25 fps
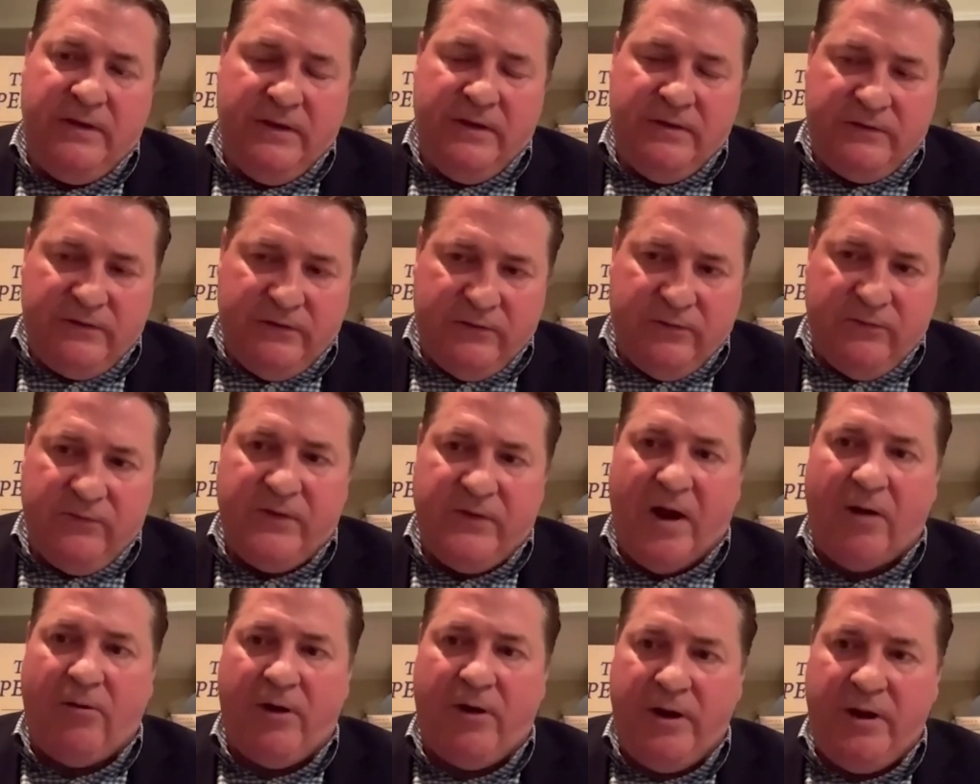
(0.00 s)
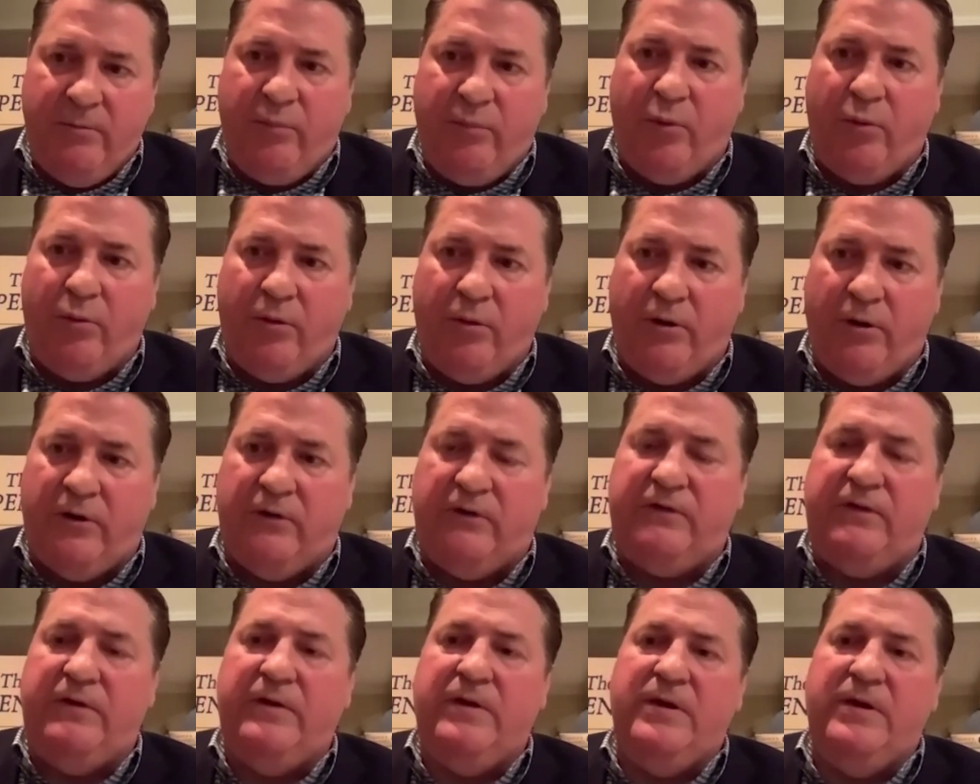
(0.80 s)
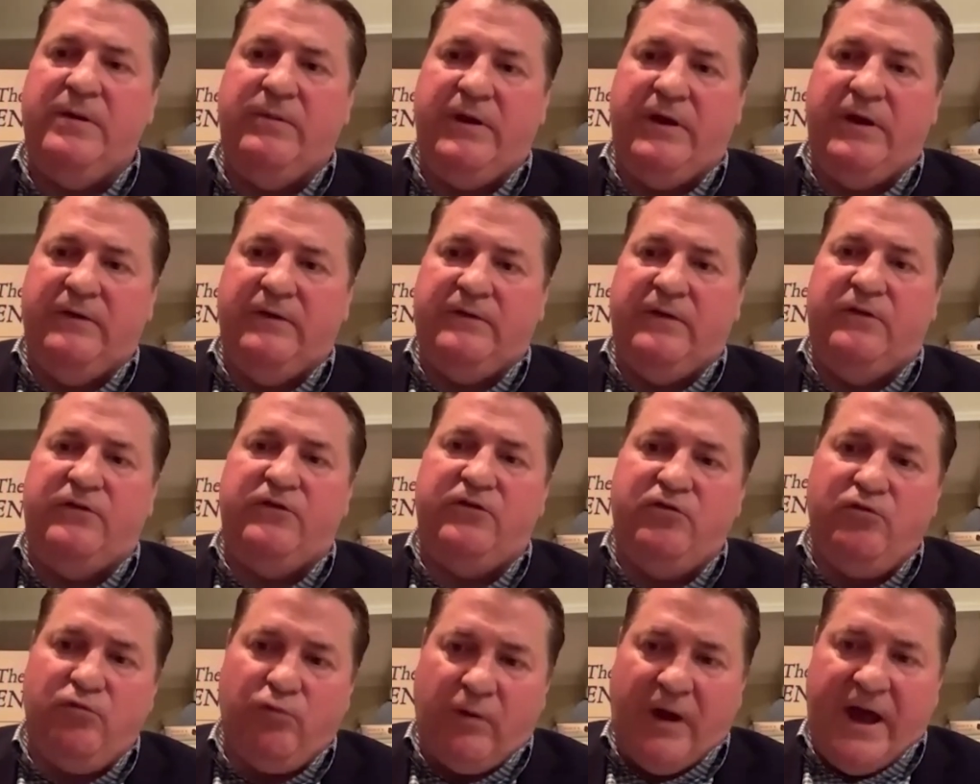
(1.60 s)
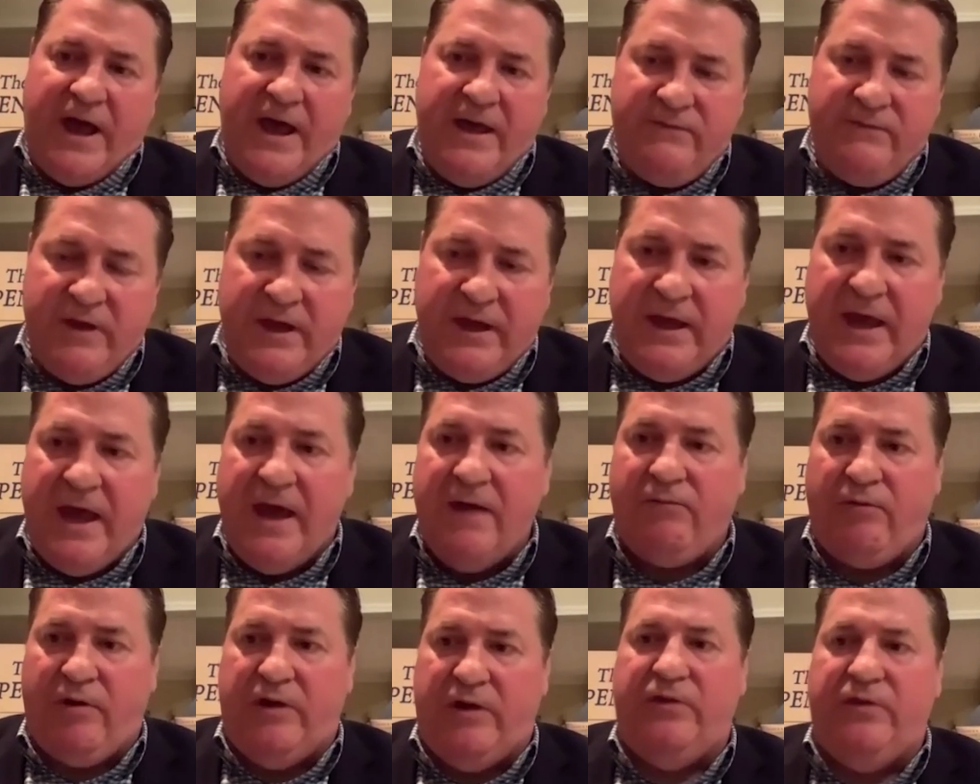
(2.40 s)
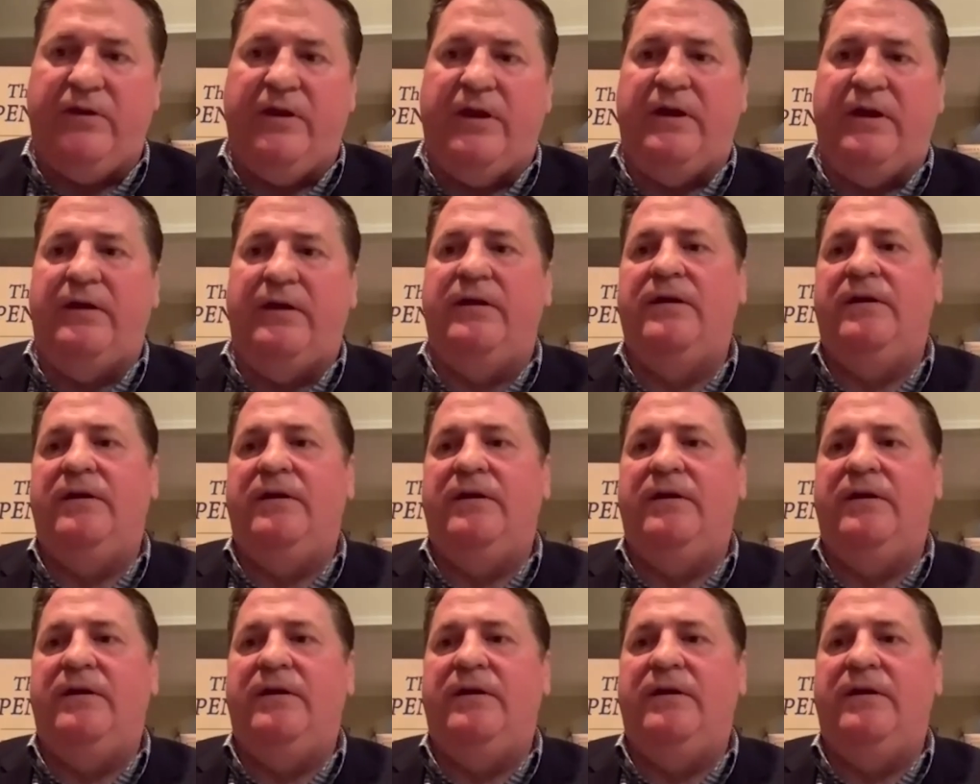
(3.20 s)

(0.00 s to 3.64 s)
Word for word: this is very important because it's driving everything.